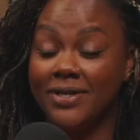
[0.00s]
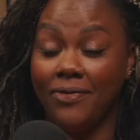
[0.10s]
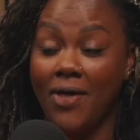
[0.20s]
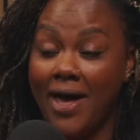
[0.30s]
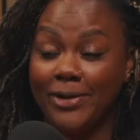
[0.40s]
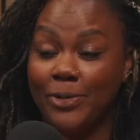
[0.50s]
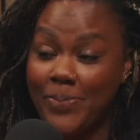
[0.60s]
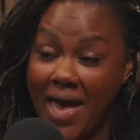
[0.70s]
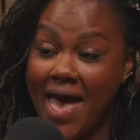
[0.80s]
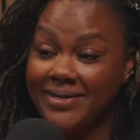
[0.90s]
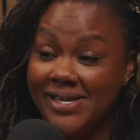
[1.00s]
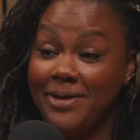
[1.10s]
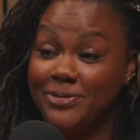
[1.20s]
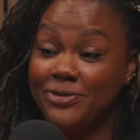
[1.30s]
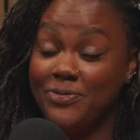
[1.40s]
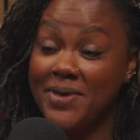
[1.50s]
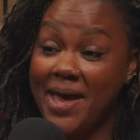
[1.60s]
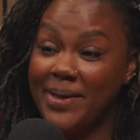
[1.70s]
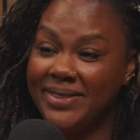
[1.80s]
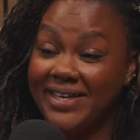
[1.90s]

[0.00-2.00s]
a lot of bad tapes of me out